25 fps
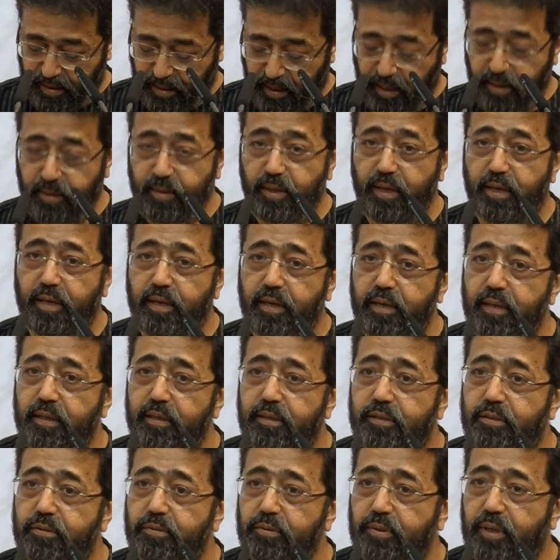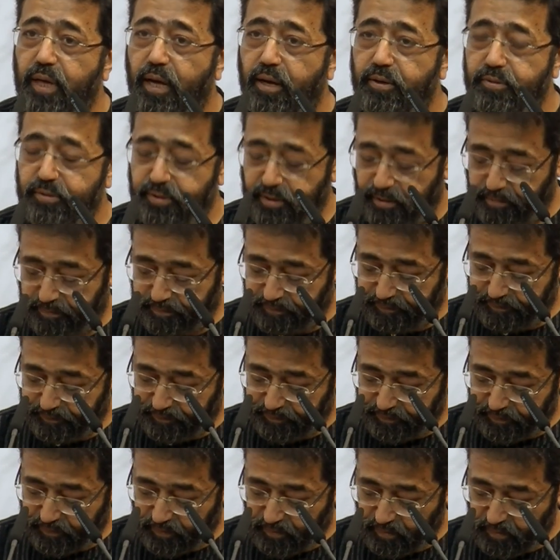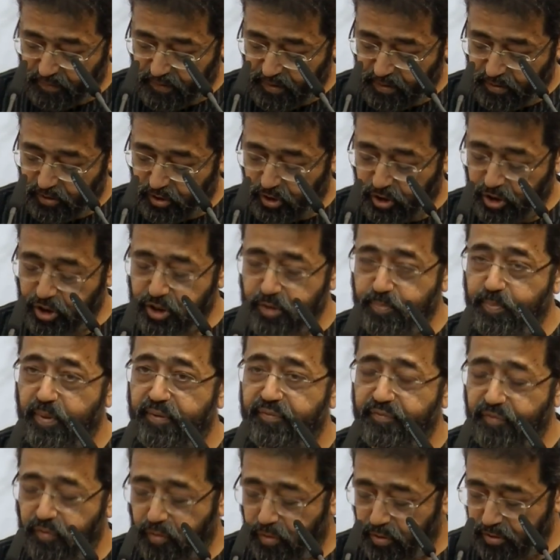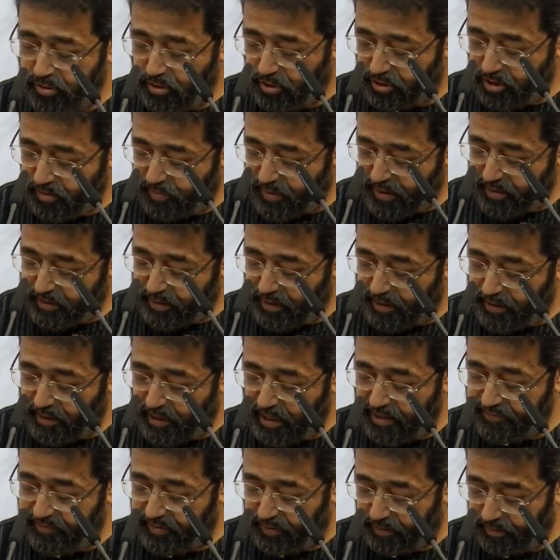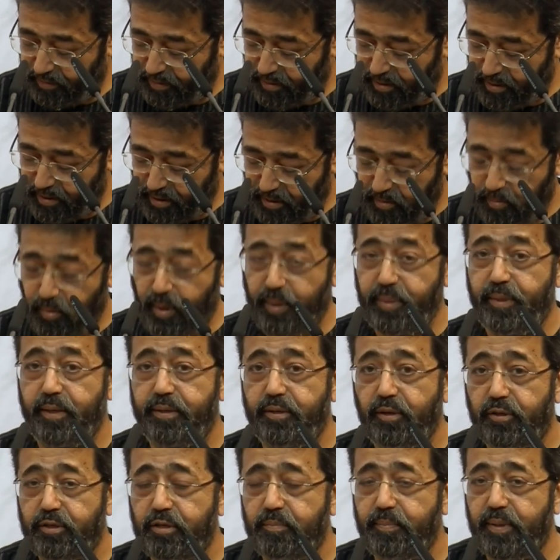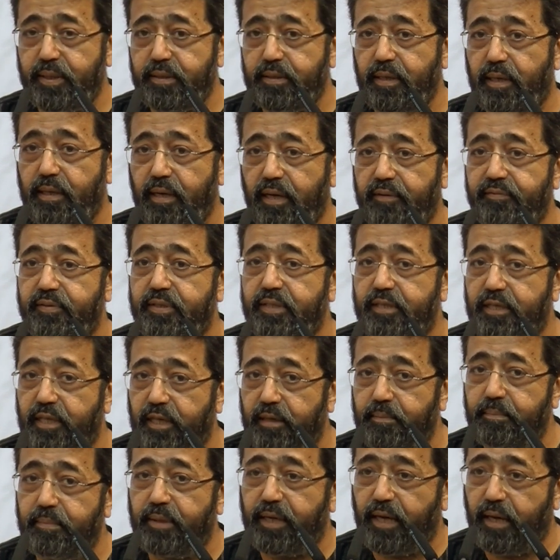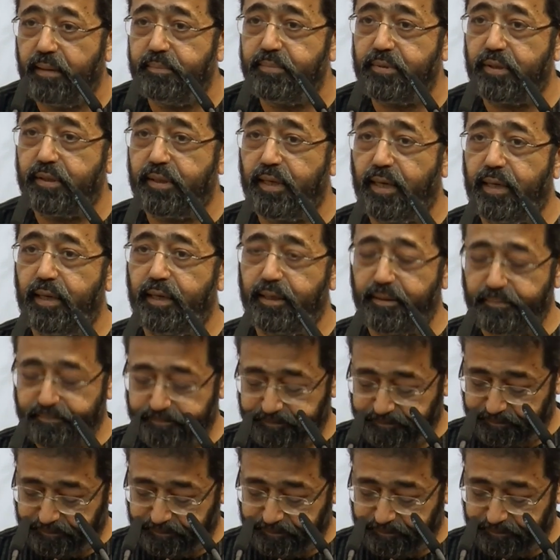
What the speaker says: In the year 2000, just before Documenta 11, when the Documenta 11 team came to Delhi,